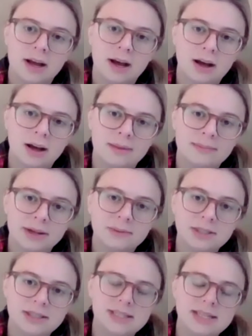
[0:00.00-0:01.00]
I
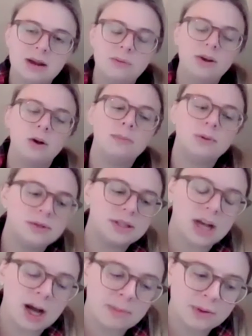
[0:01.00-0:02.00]
would say we
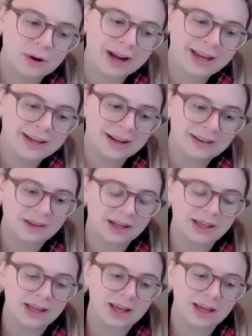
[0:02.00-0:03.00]
almost operate on
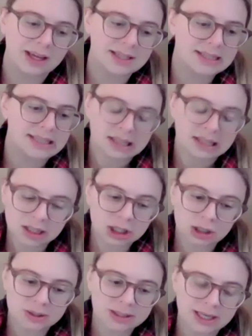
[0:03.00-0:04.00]
like a
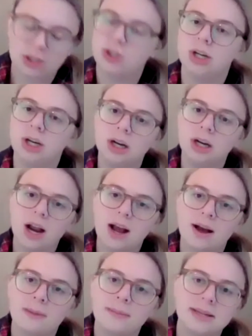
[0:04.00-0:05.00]
cyclical nature,
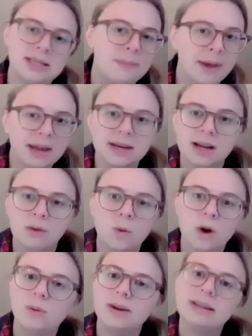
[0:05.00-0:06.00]
depending on
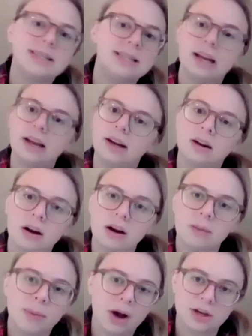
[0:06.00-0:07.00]
where we sit in
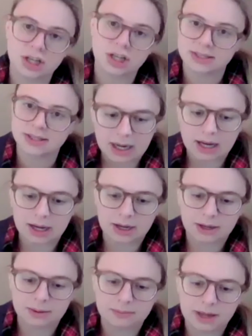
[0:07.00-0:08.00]
our projects.
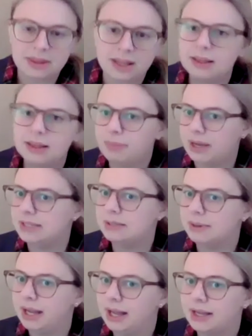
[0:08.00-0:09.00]
I think the best
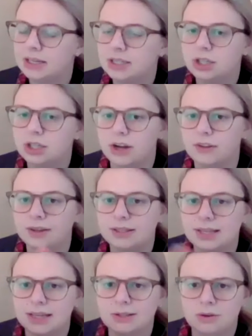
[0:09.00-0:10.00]
way I can share this
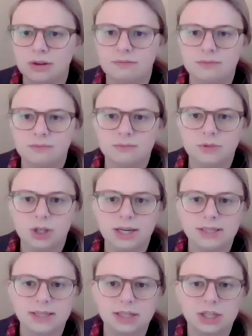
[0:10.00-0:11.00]
like sort of
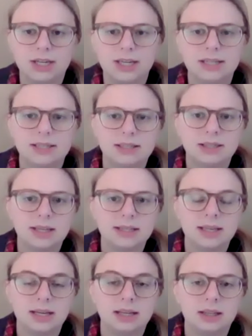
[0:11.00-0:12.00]
transition is
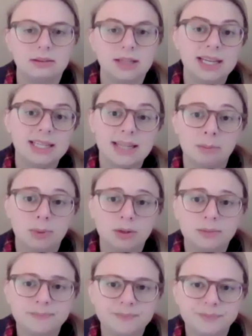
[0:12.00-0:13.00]
in an
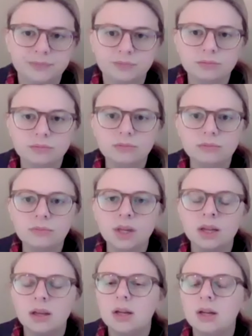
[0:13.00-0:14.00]
example.
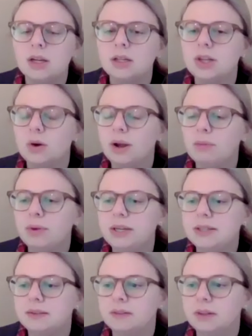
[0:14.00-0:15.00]
So I
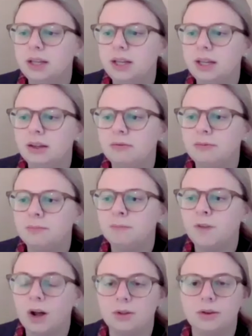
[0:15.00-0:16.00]
recently
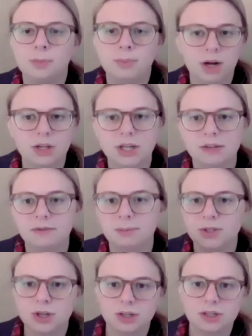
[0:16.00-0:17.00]
followed a project from
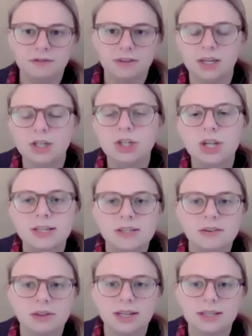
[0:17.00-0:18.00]
start to finish as
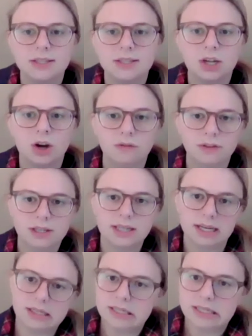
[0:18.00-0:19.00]
it relates to
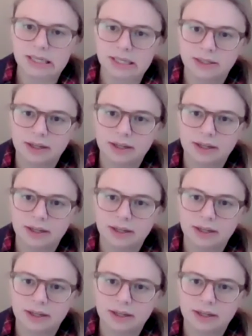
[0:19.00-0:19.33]
COVID-19.